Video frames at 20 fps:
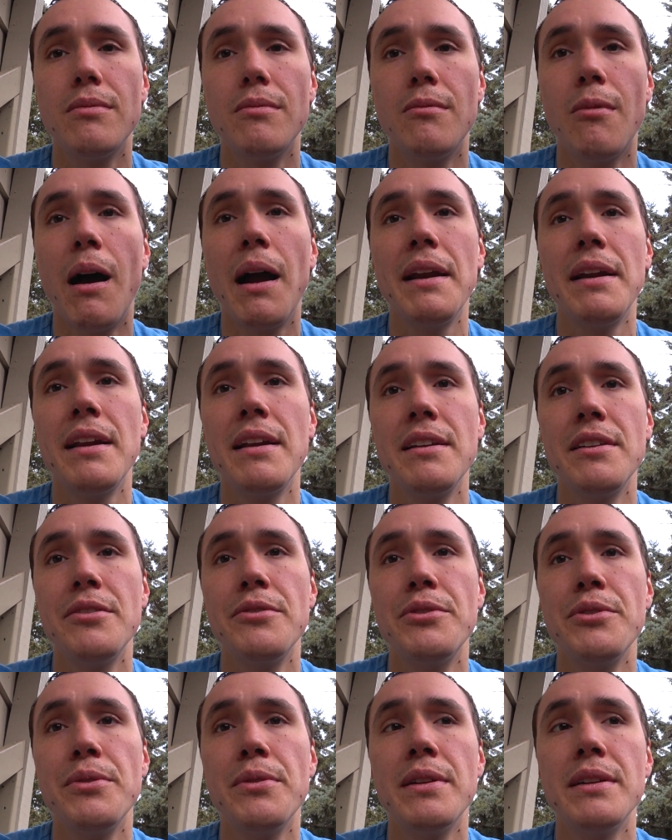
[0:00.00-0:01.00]
why didn't you
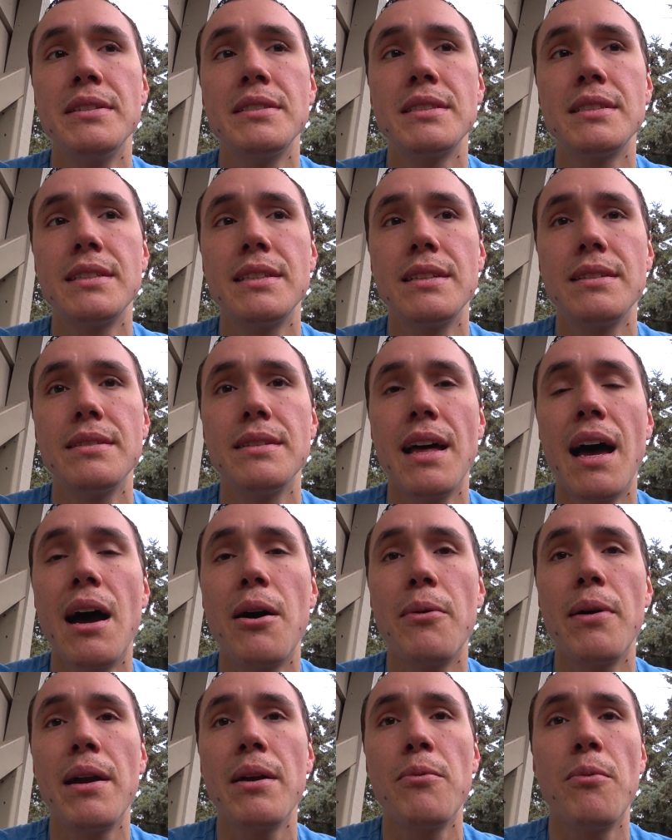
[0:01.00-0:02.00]
do this
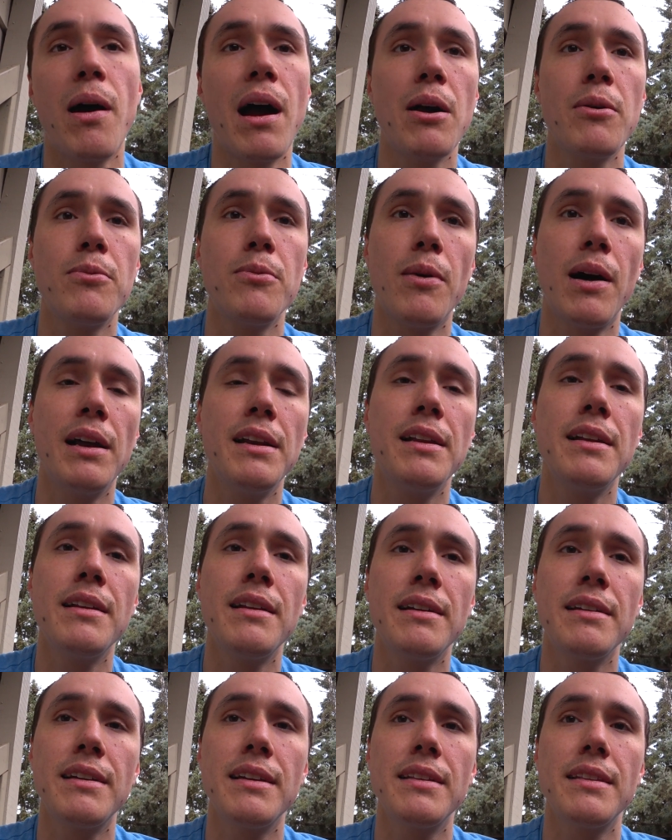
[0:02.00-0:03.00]
that way, why didn't
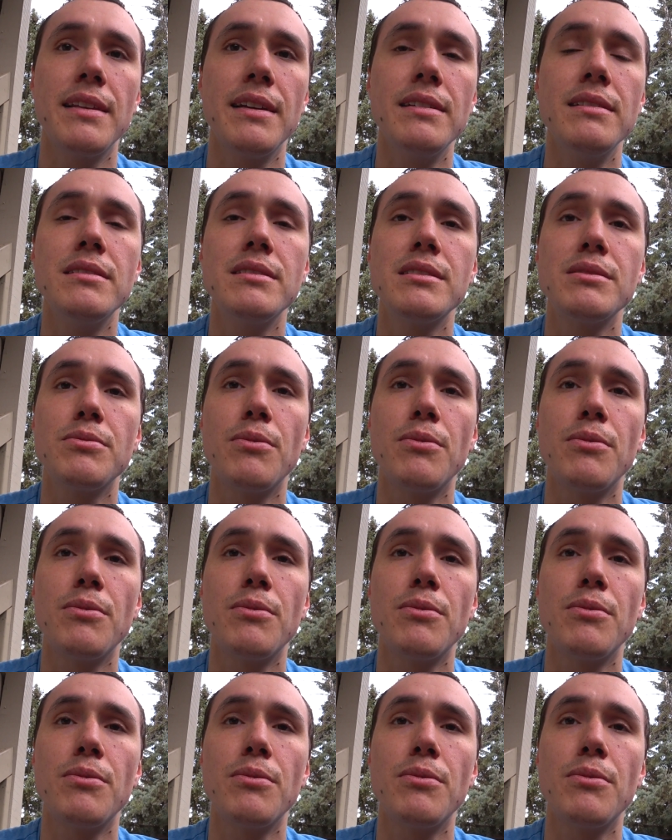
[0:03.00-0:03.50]
I get this,